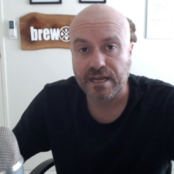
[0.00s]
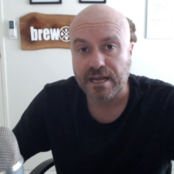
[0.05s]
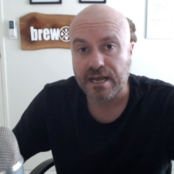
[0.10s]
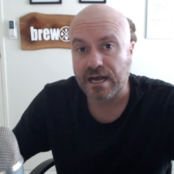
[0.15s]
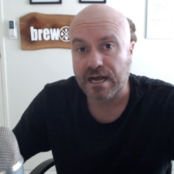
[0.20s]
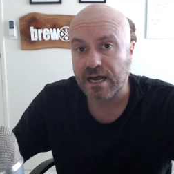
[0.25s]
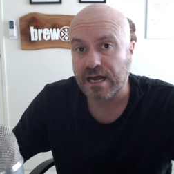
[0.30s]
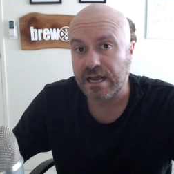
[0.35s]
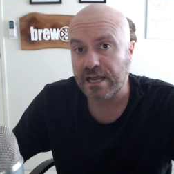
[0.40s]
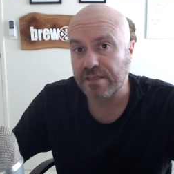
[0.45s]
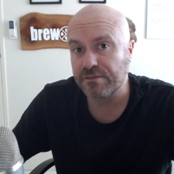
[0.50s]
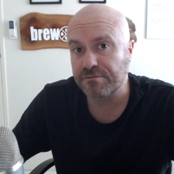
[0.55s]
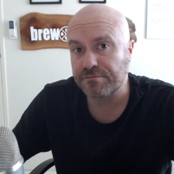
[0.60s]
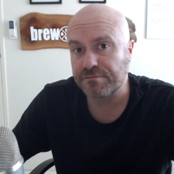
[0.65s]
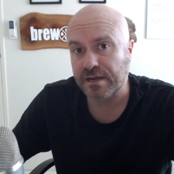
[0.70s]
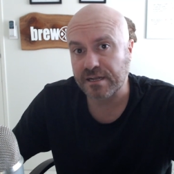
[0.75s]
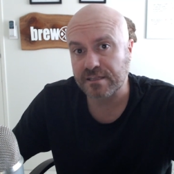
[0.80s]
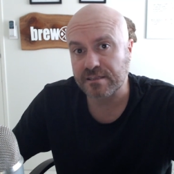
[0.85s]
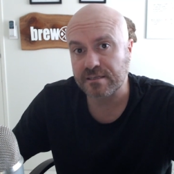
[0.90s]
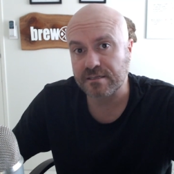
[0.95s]
uh, and the
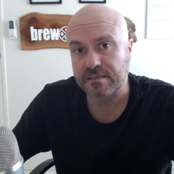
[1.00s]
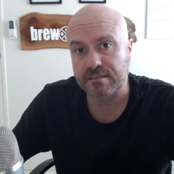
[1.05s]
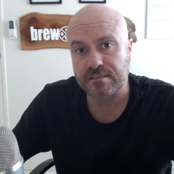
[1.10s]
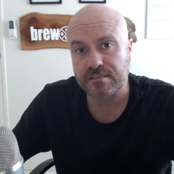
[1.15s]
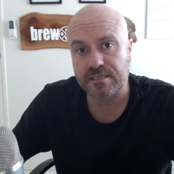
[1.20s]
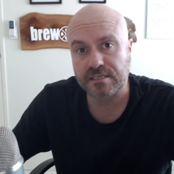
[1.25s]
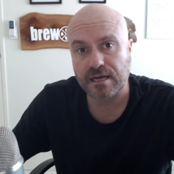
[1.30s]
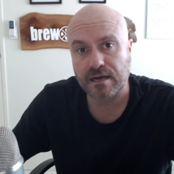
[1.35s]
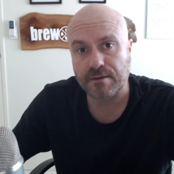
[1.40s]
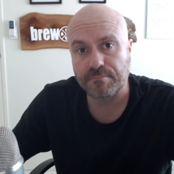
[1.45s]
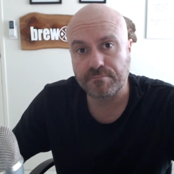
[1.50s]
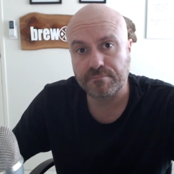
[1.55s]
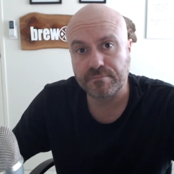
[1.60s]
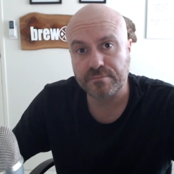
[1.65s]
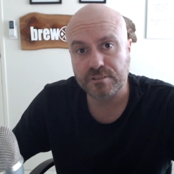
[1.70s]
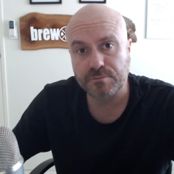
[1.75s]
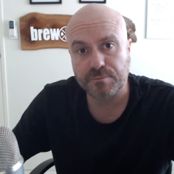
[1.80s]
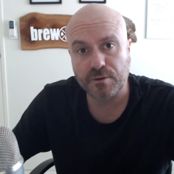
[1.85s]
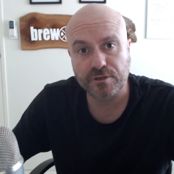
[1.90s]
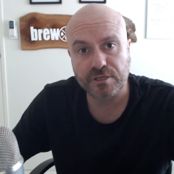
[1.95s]
fact that um, and
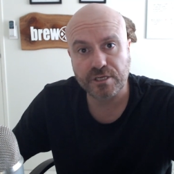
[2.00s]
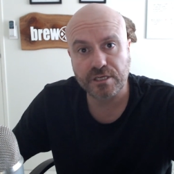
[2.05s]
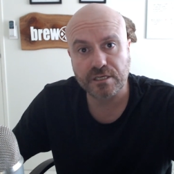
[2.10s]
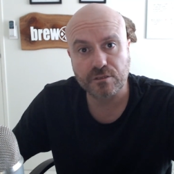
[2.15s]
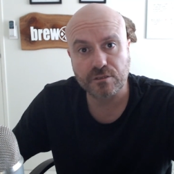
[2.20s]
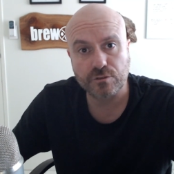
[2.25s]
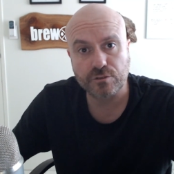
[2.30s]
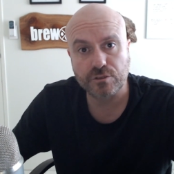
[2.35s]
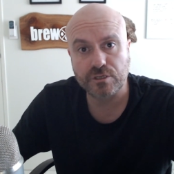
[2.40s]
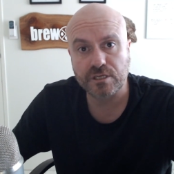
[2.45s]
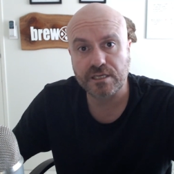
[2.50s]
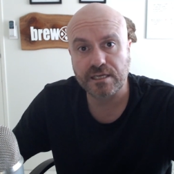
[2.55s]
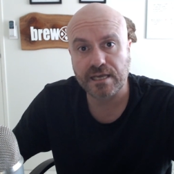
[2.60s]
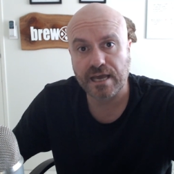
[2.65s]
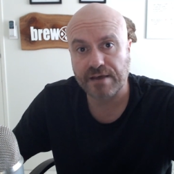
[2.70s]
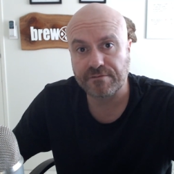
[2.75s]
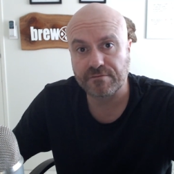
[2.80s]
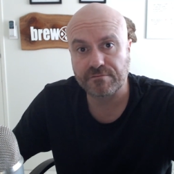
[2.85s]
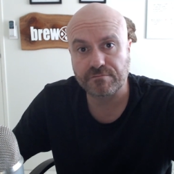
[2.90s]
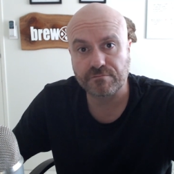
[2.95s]
Lukey
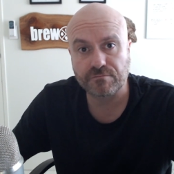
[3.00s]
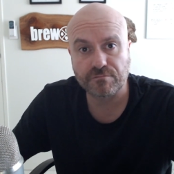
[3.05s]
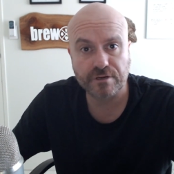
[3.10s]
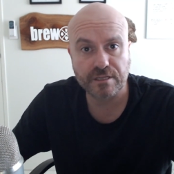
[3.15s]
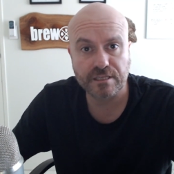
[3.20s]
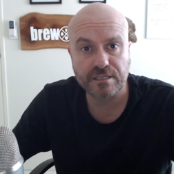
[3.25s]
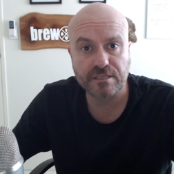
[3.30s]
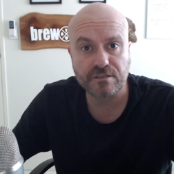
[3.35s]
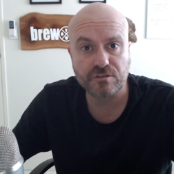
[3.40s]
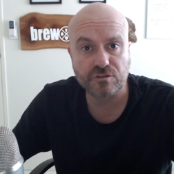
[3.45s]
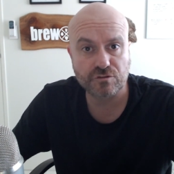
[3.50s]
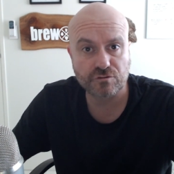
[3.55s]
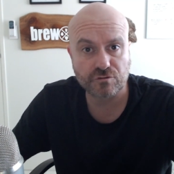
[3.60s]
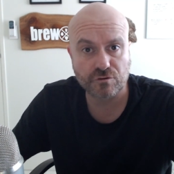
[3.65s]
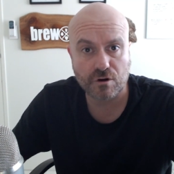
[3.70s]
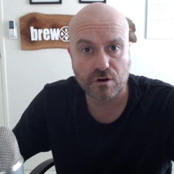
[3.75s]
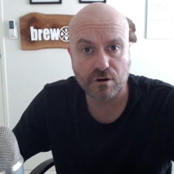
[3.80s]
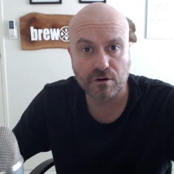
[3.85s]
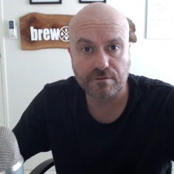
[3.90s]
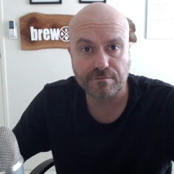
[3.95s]
have really
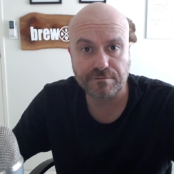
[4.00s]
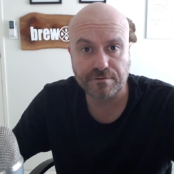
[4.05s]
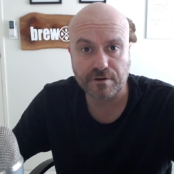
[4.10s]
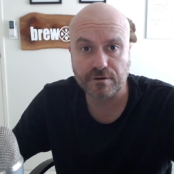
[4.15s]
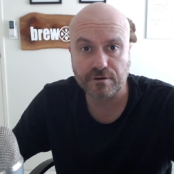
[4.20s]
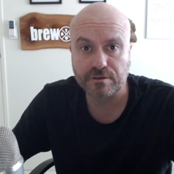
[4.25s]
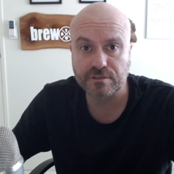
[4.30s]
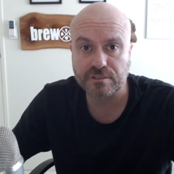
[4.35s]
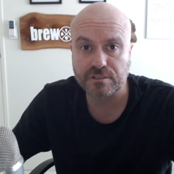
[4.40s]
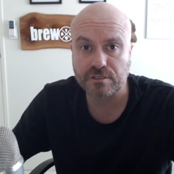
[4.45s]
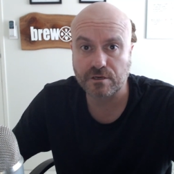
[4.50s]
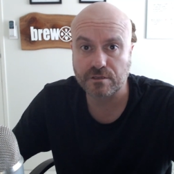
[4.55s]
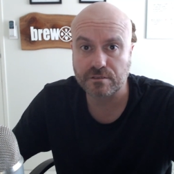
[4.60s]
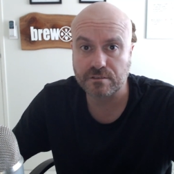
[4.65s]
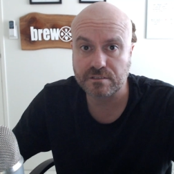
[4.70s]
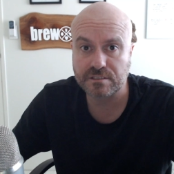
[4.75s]
strong focus on